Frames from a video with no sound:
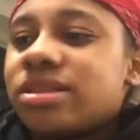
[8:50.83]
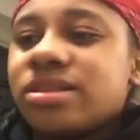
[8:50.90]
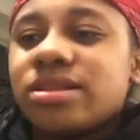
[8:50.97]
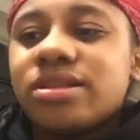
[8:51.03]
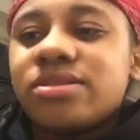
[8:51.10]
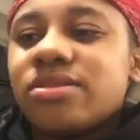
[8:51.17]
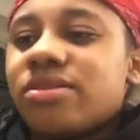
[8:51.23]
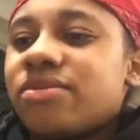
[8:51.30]

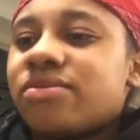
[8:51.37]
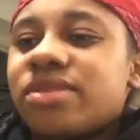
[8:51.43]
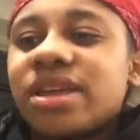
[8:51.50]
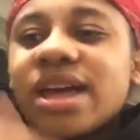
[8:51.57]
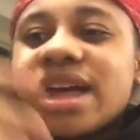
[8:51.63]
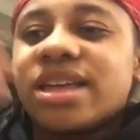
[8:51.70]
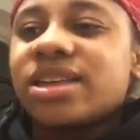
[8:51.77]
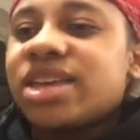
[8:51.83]
you know, they
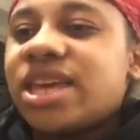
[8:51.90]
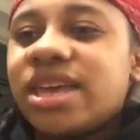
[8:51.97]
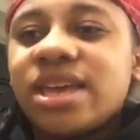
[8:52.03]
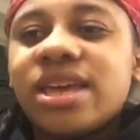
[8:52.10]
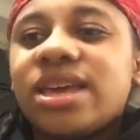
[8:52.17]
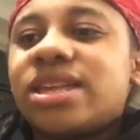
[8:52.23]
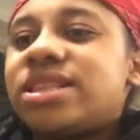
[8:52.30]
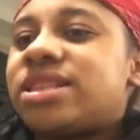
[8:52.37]
got
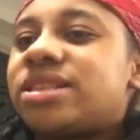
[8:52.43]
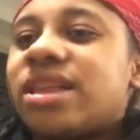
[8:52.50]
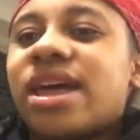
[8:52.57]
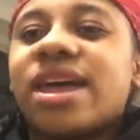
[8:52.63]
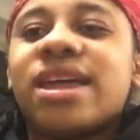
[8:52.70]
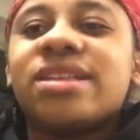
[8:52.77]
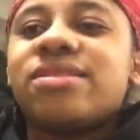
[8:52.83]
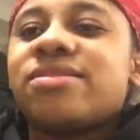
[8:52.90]
kids.
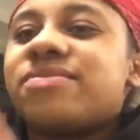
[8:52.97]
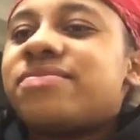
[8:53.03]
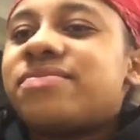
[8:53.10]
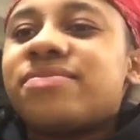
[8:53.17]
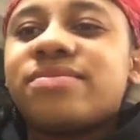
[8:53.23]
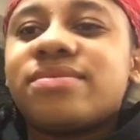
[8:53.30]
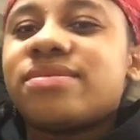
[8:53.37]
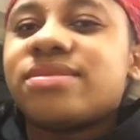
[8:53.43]
Like,
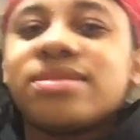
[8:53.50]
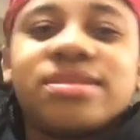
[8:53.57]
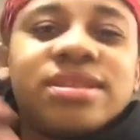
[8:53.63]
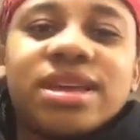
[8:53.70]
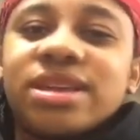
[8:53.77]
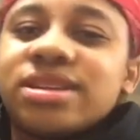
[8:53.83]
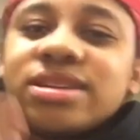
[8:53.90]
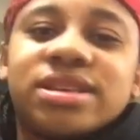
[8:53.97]

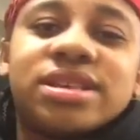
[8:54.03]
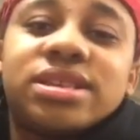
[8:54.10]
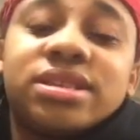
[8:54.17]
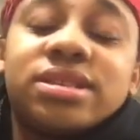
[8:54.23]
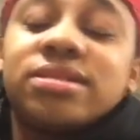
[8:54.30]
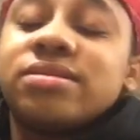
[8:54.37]
that's just,